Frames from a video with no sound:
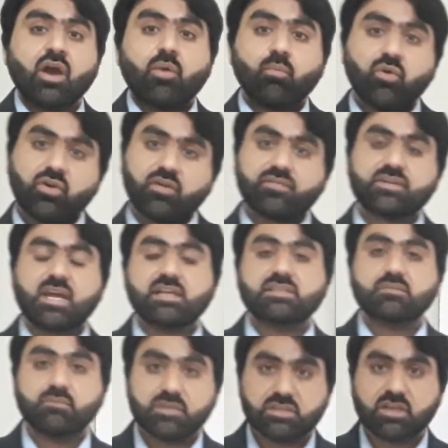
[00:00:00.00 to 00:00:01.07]
Mode of
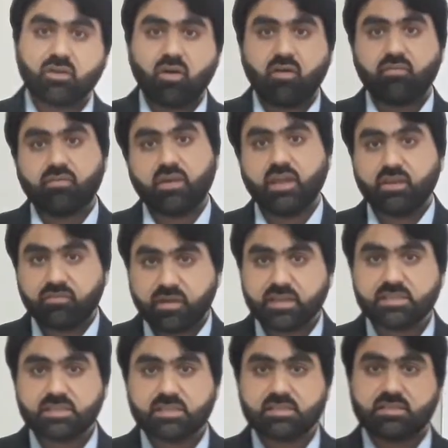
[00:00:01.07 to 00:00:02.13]
transmission of
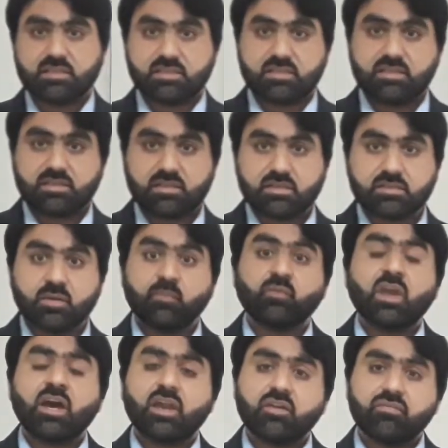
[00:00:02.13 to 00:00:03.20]
infectious diseases
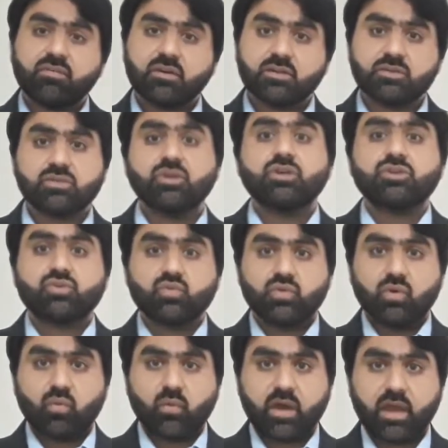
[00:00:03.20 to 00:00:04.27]
refer to
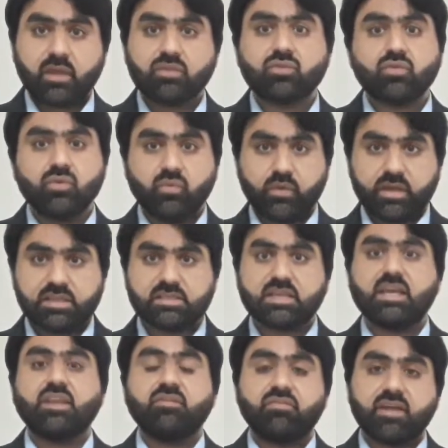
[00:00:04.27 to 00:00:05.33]
the way through which
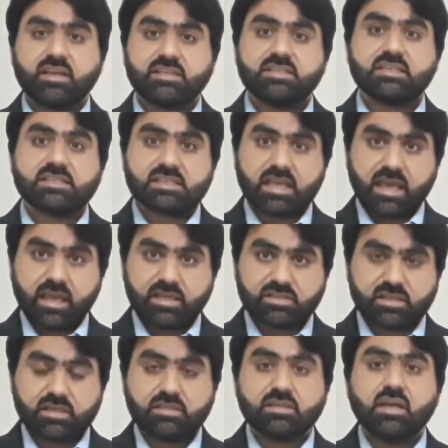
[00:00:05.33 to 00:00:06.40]
infectious
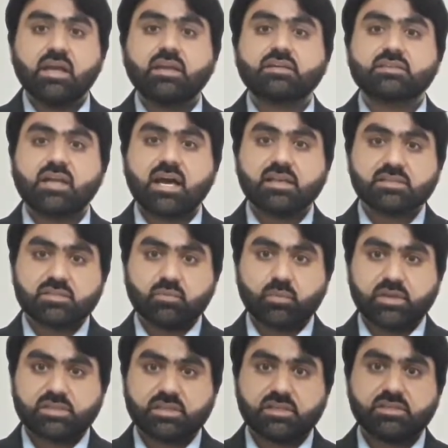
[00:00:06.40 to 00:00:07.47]
agent
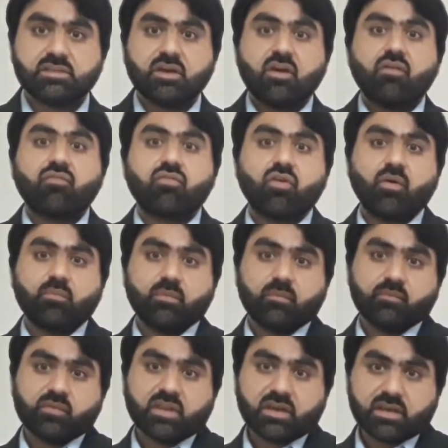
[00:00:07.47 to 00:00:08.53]
transmitted from
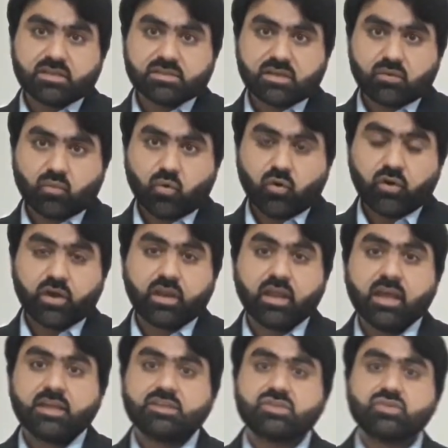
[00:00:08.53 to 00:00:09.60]
reservoir
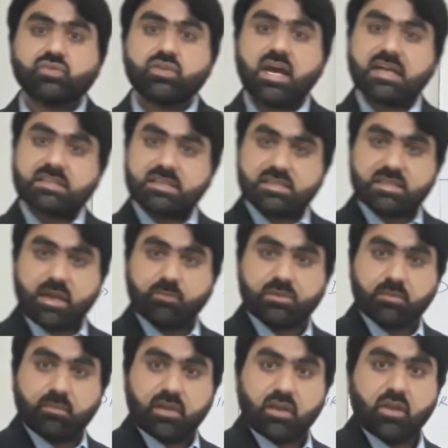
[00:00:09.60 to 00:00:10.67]
to the
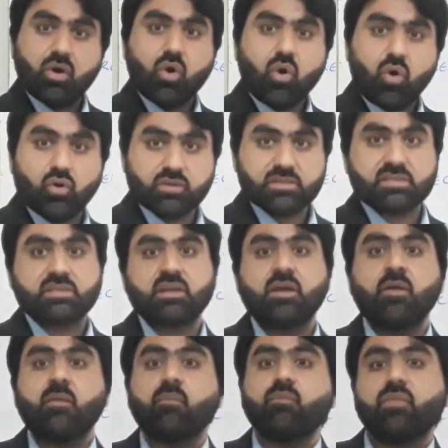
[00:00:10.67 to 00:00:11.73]
susceptible host.
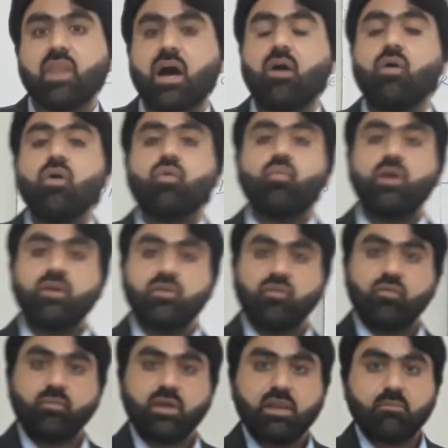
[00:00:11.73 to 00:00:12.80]
Now, what do we
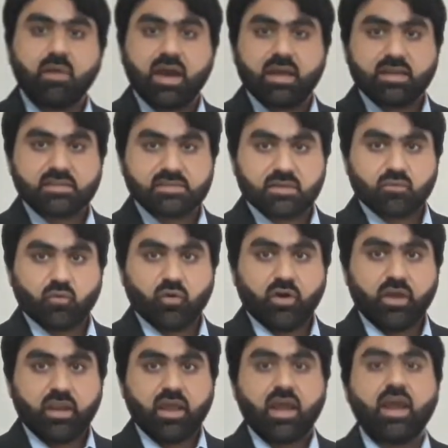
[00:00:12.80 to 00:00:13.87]
mean by
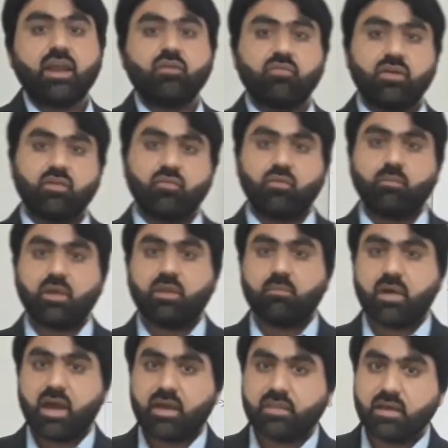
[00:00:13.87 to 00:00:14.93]
reservoir and what do we mean
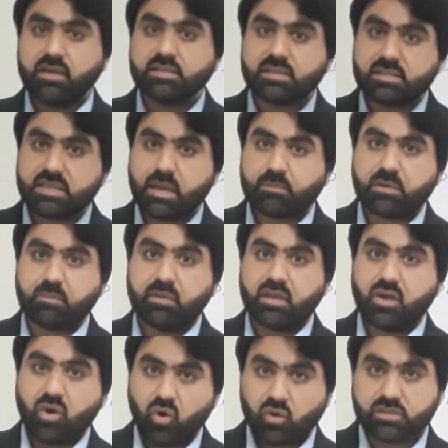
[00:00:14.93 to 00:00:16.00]
by the susceptible
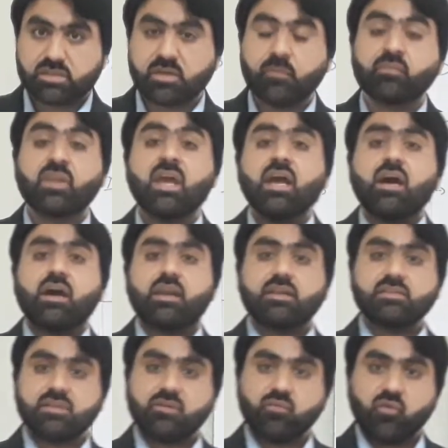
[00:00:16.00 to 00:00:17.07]
host?
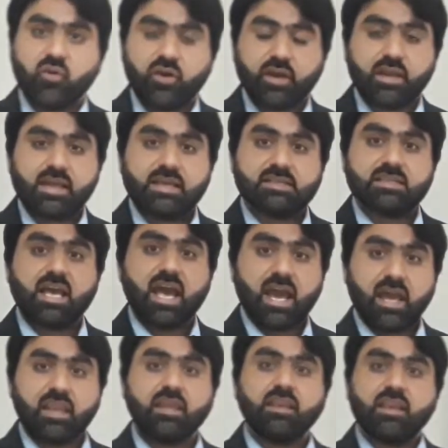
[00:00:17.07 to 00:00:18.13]
Reservoir is
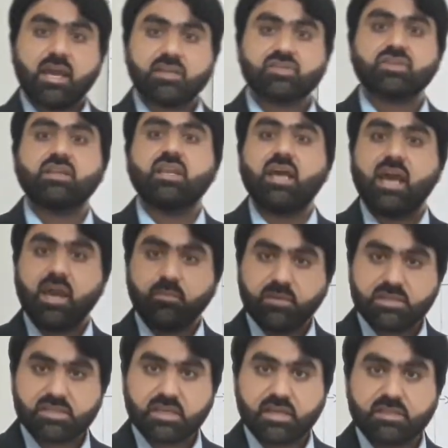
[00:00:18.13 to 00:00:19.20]
any natural
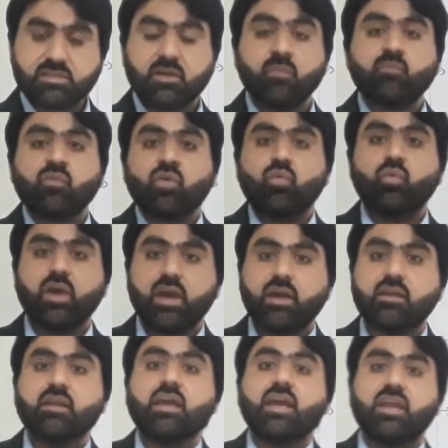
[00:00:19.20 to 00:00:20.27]
habitat
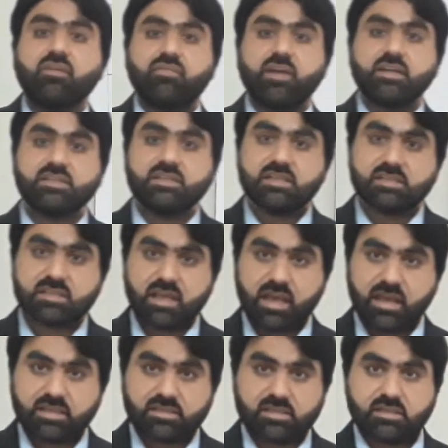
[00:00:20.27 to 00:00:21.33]
where infectious
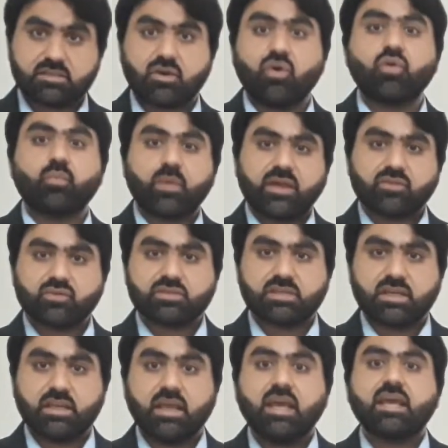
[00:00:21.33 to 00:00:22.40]
agent or
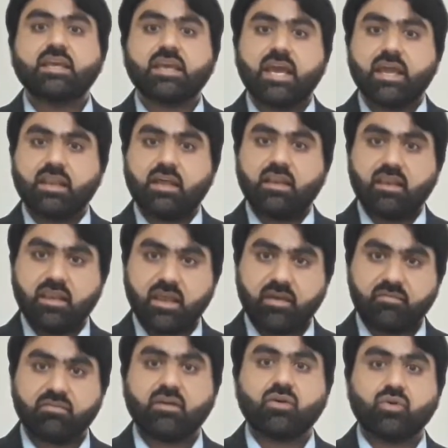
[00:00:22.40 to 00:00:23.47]
pathogen can
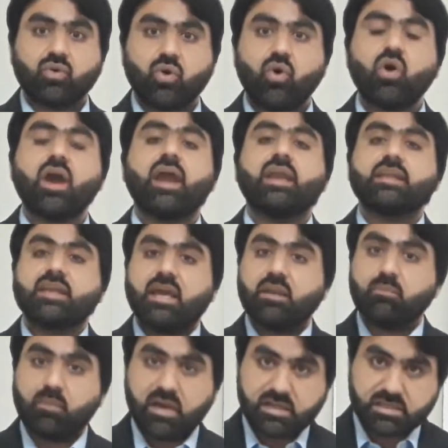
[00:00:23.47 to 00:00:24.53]
live, grow and
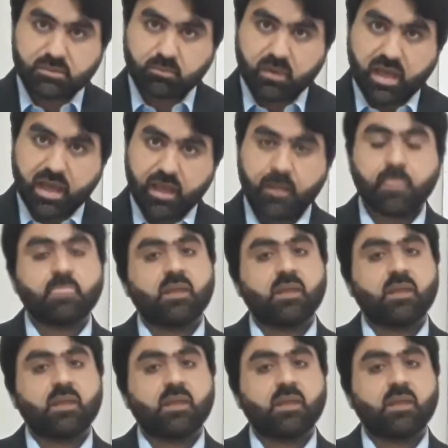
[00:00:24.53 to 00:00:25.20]
can multiply.